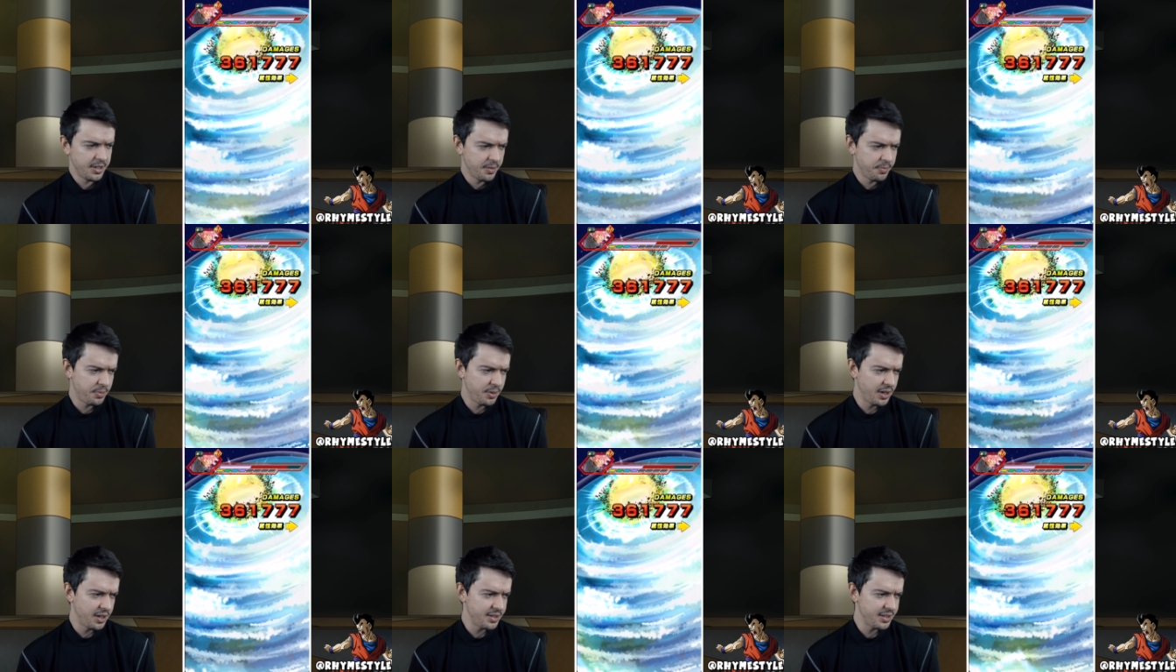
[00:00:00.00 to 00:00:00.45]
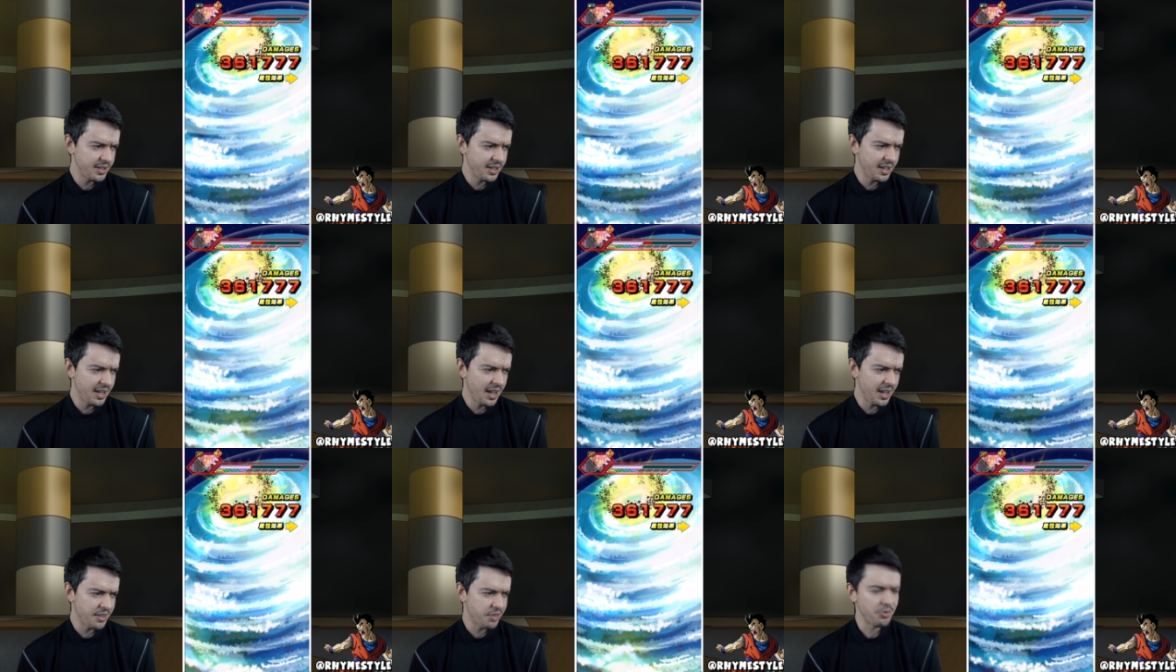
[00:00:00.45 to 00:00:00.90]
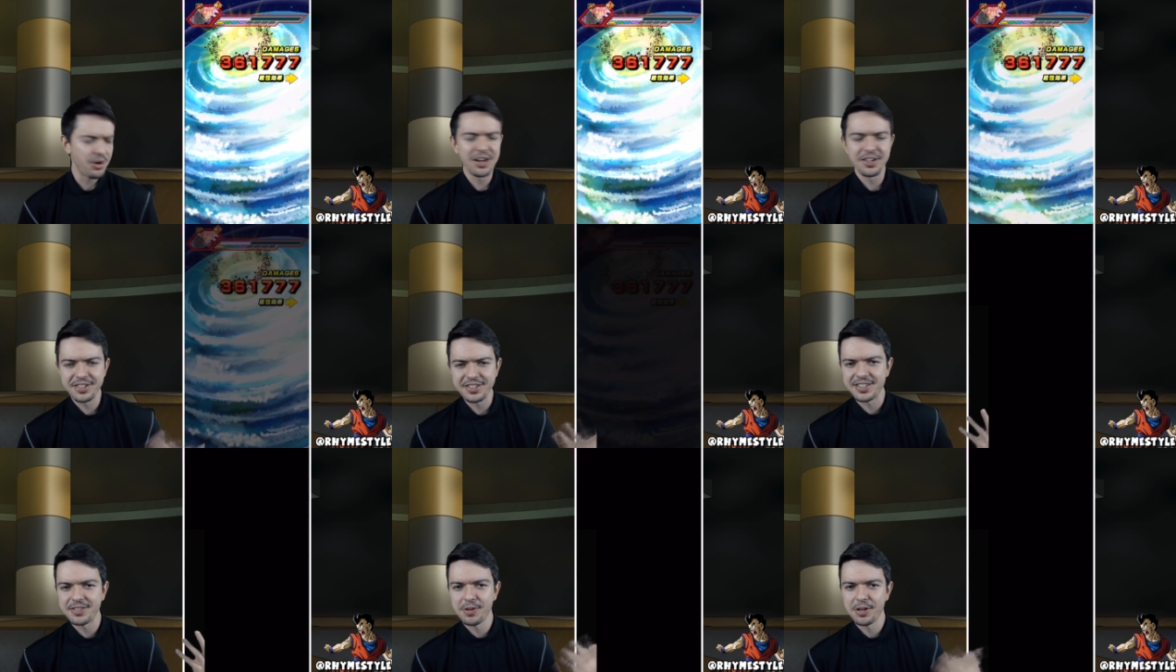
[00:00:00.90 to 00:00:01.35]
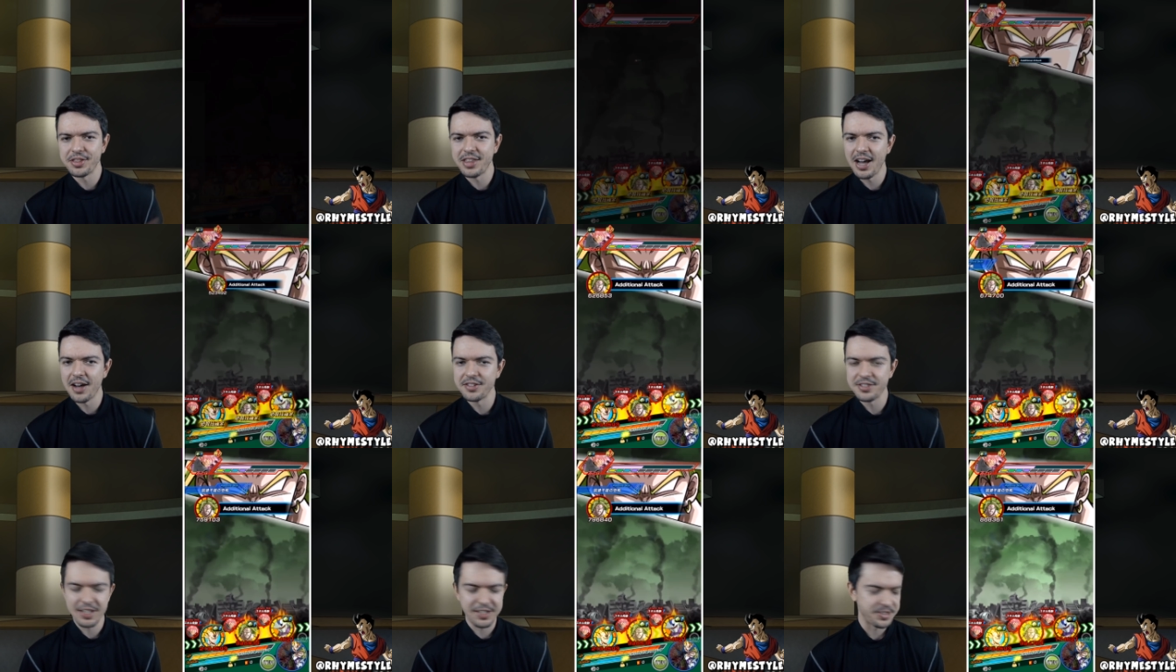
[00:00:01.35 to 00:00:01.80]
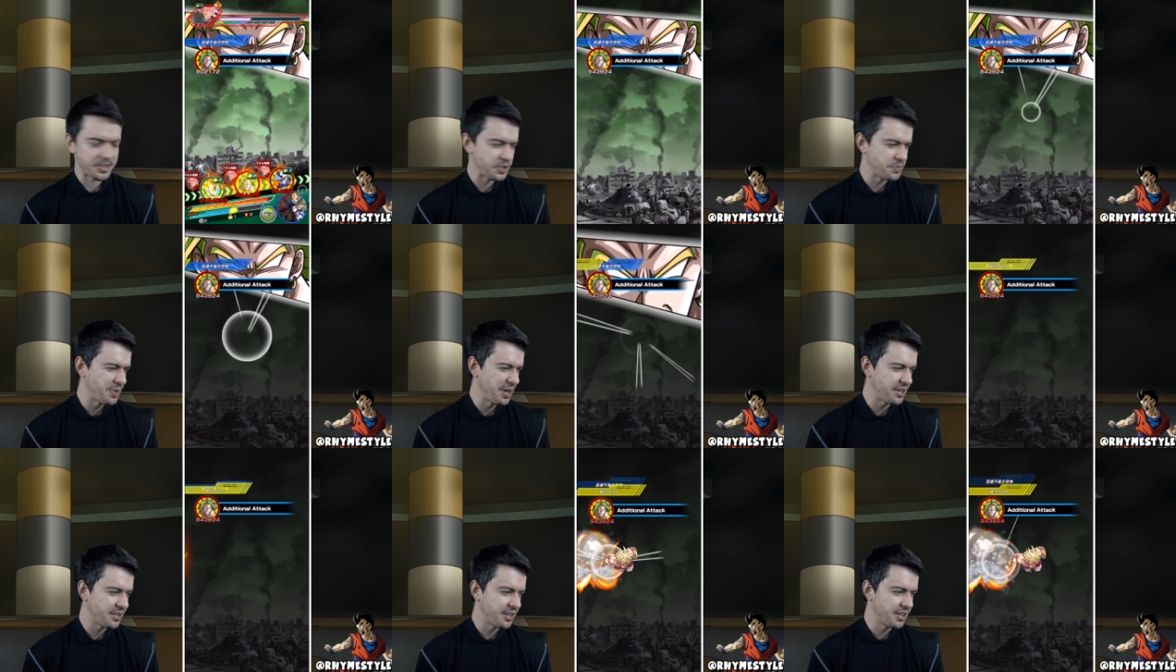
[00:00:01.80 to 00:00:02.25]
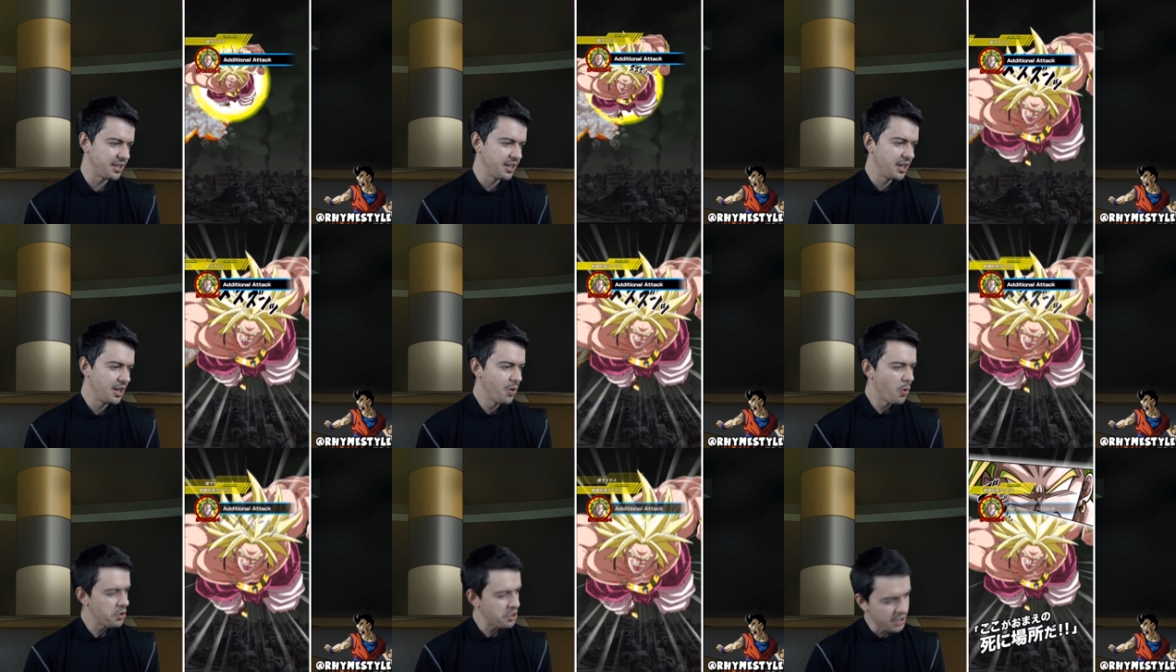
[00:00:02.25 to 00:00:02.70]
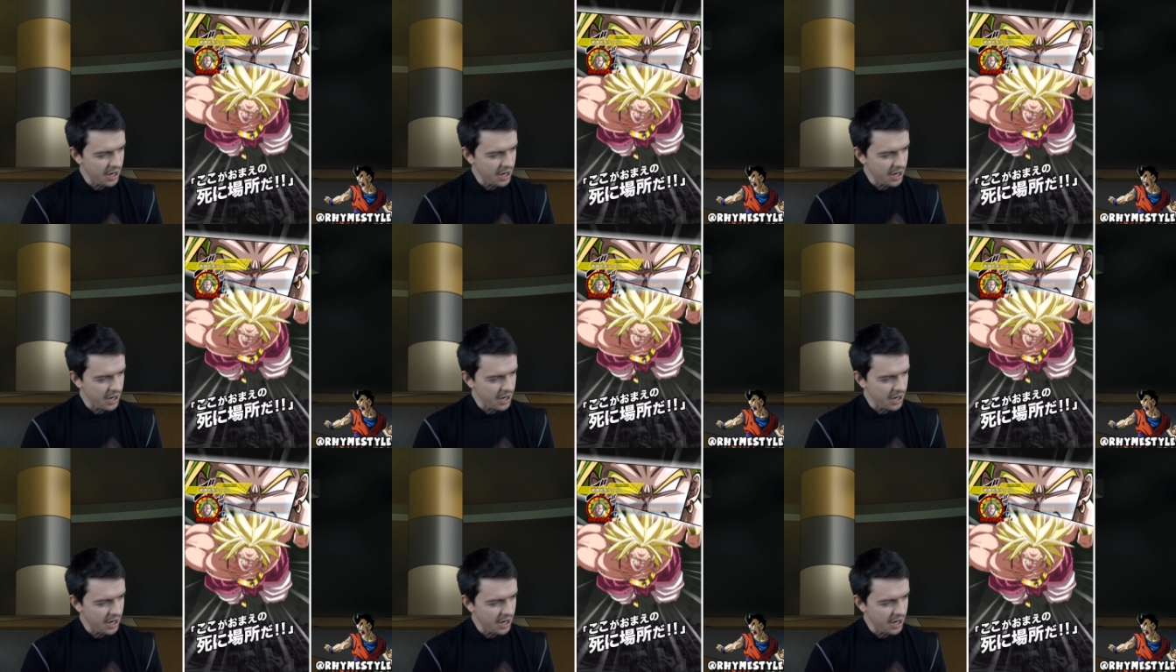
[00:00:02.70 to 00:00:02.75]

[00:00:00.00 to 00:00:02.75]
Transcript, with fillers: But yeah, 361,000 as expected, with